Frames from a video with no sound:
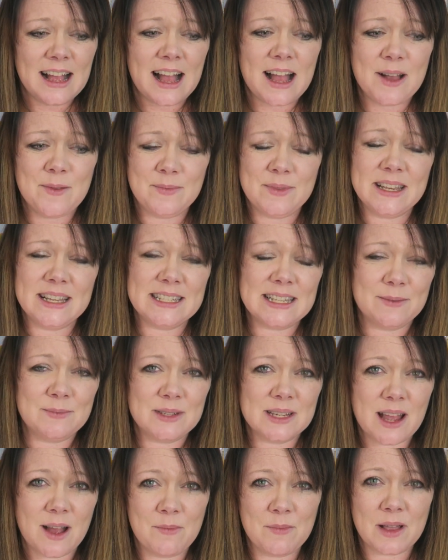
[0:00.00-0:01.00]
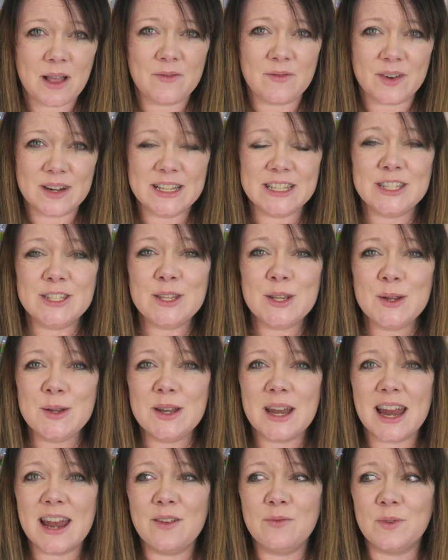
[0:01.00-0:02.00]
The exams are coming up very
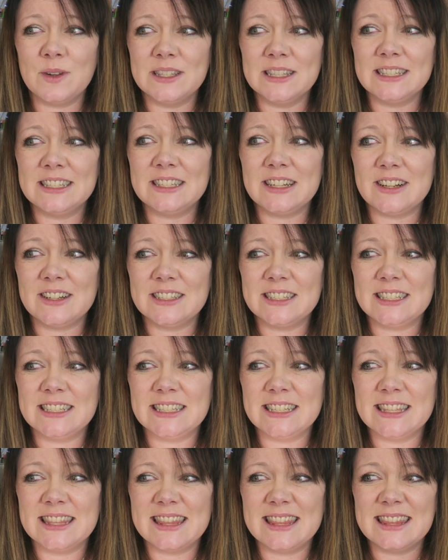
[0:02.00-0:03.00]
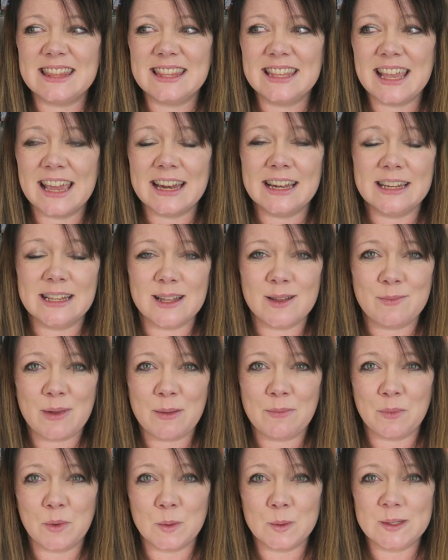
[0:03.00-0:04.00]
soon and everyone starts to get a little
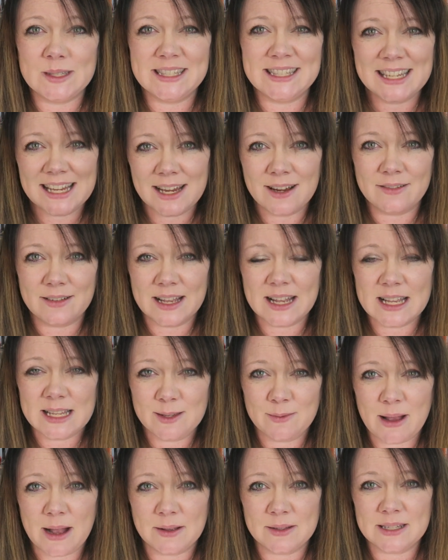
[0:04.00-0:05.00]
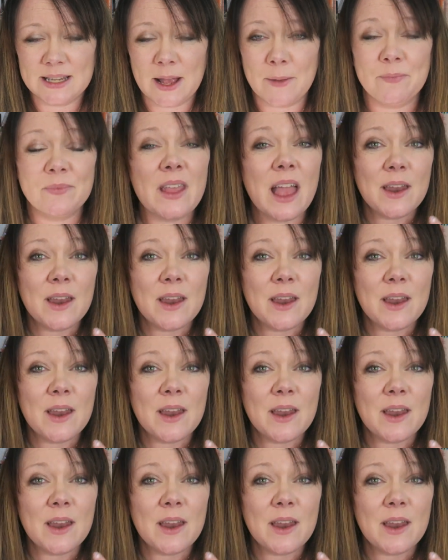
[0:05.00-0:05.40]
bit more serious about it.